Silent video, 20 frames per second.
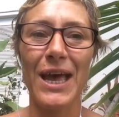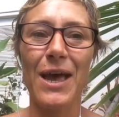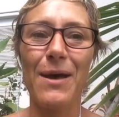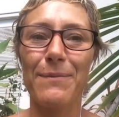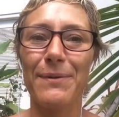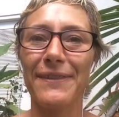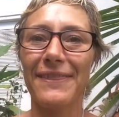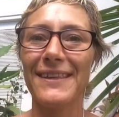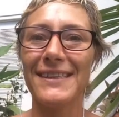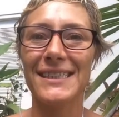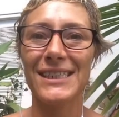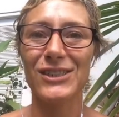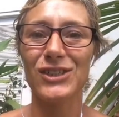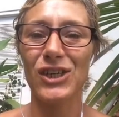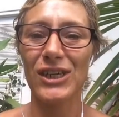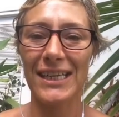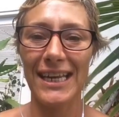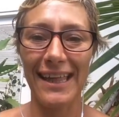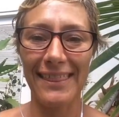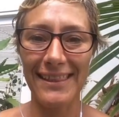But this has got
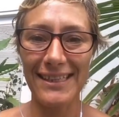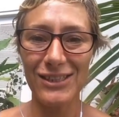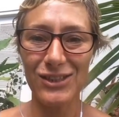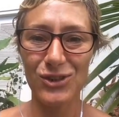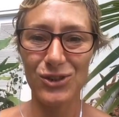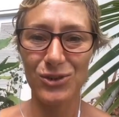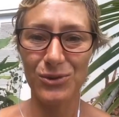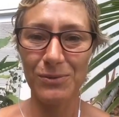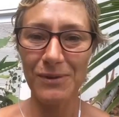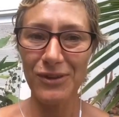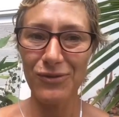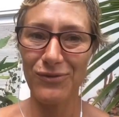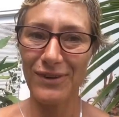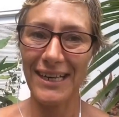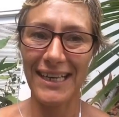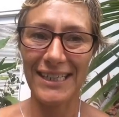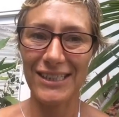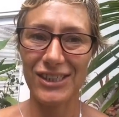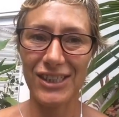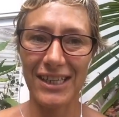nothing to do with
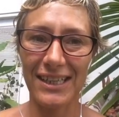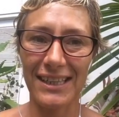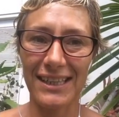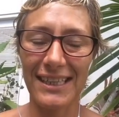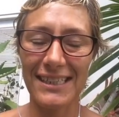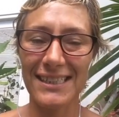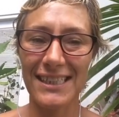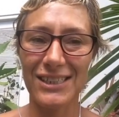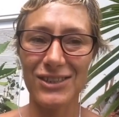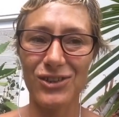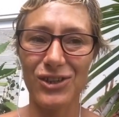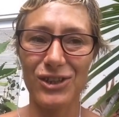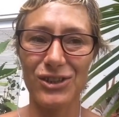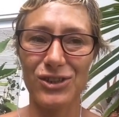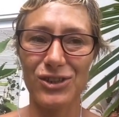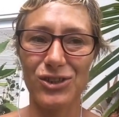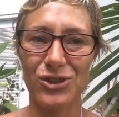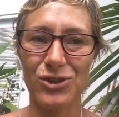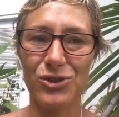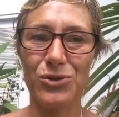religion. This has got to
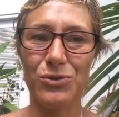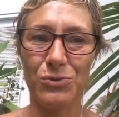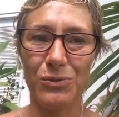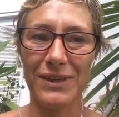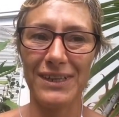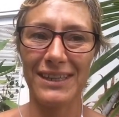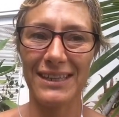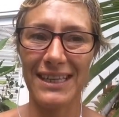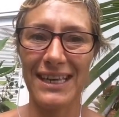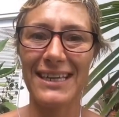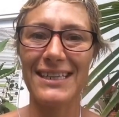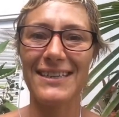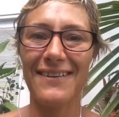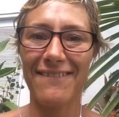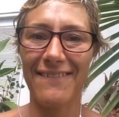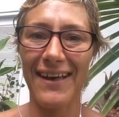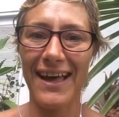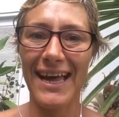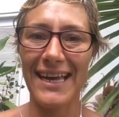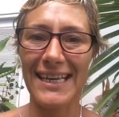do with
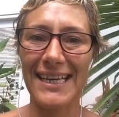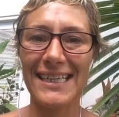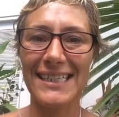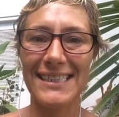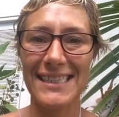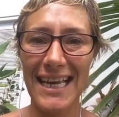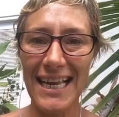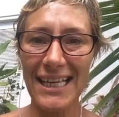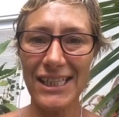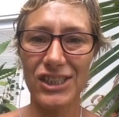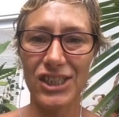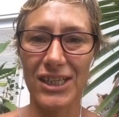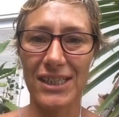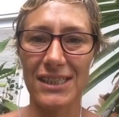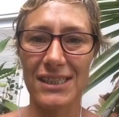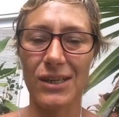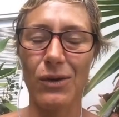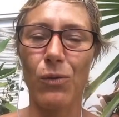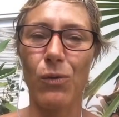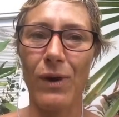divine
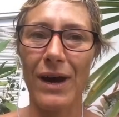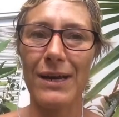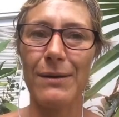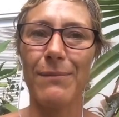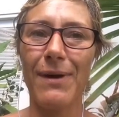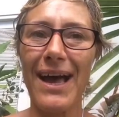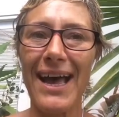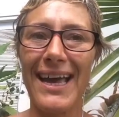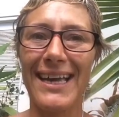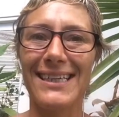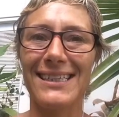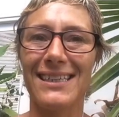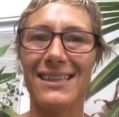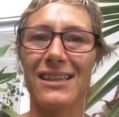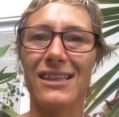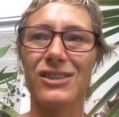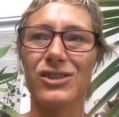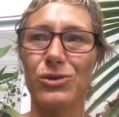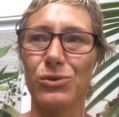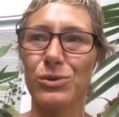intelligence, one mind,
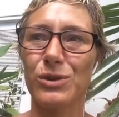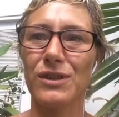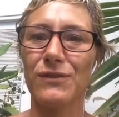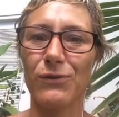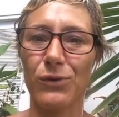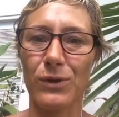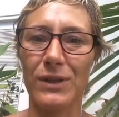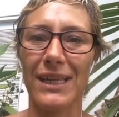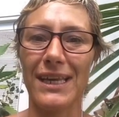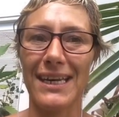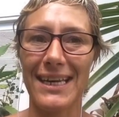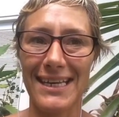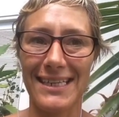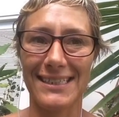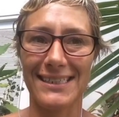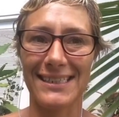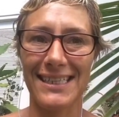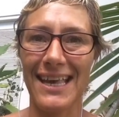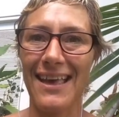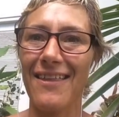the source of all that
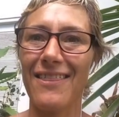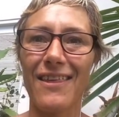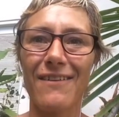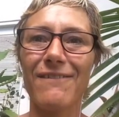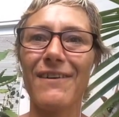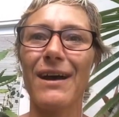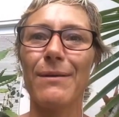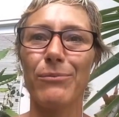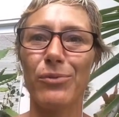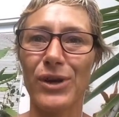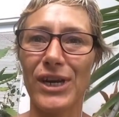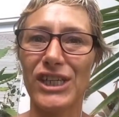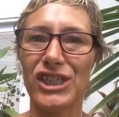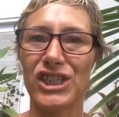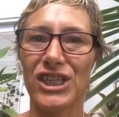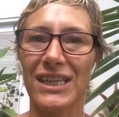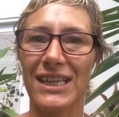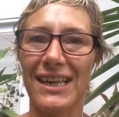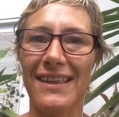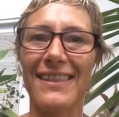is, the
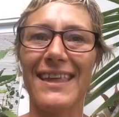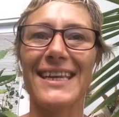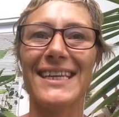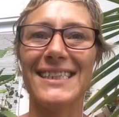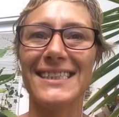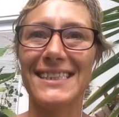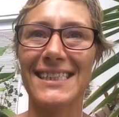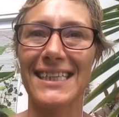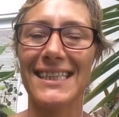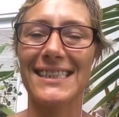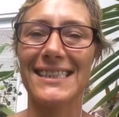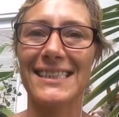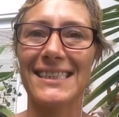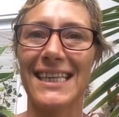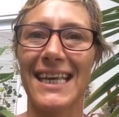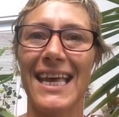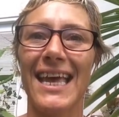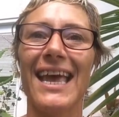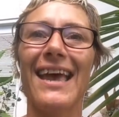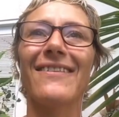vibration that exists
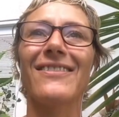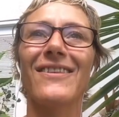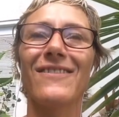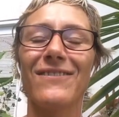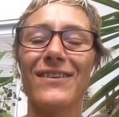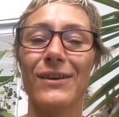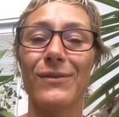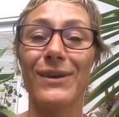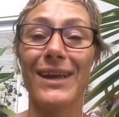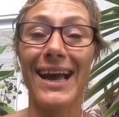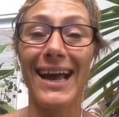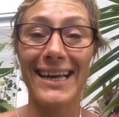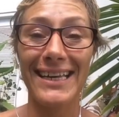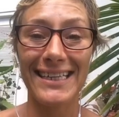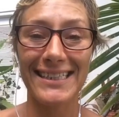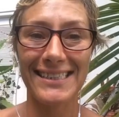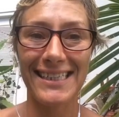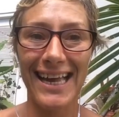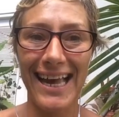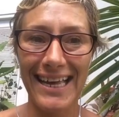at the very
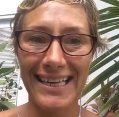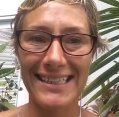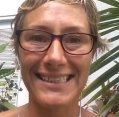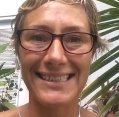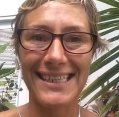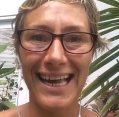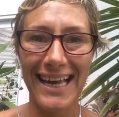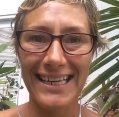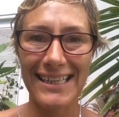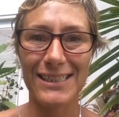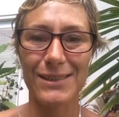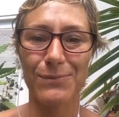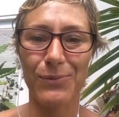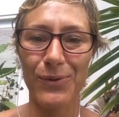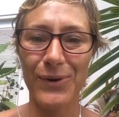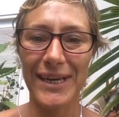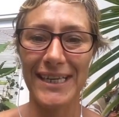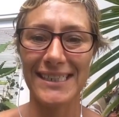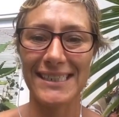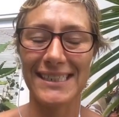highest
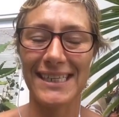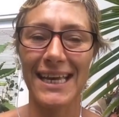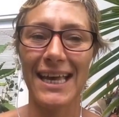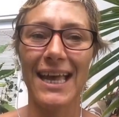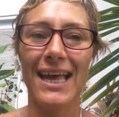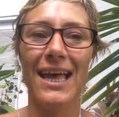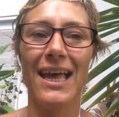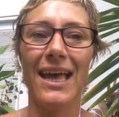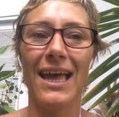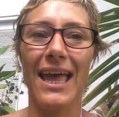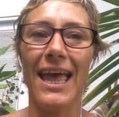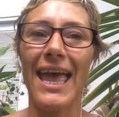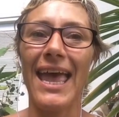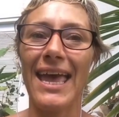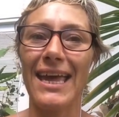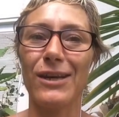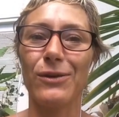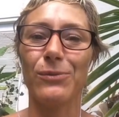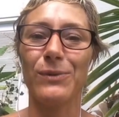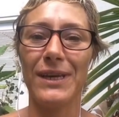point.
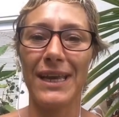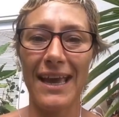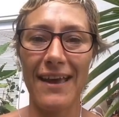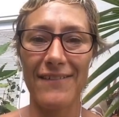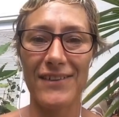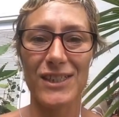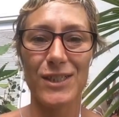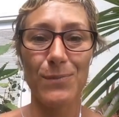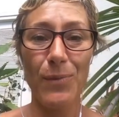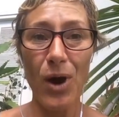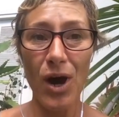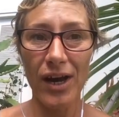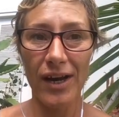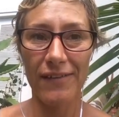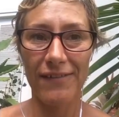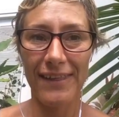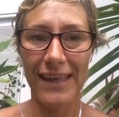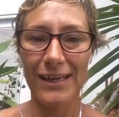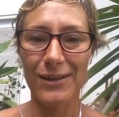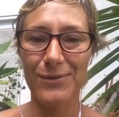And we have a spark of
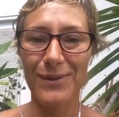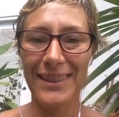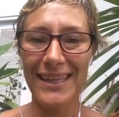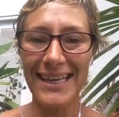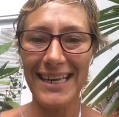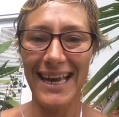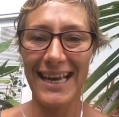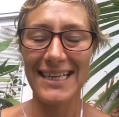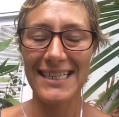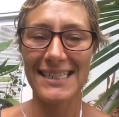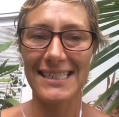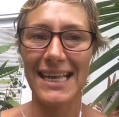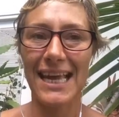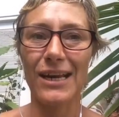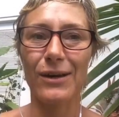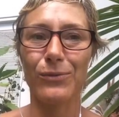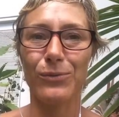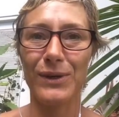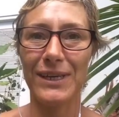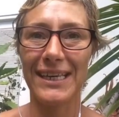that within us,
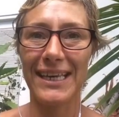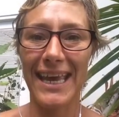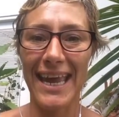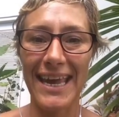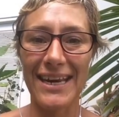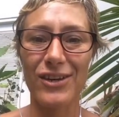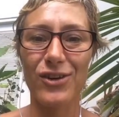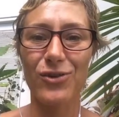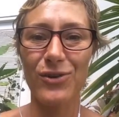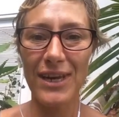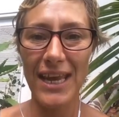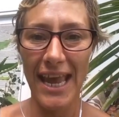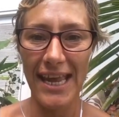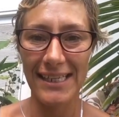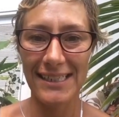and we can create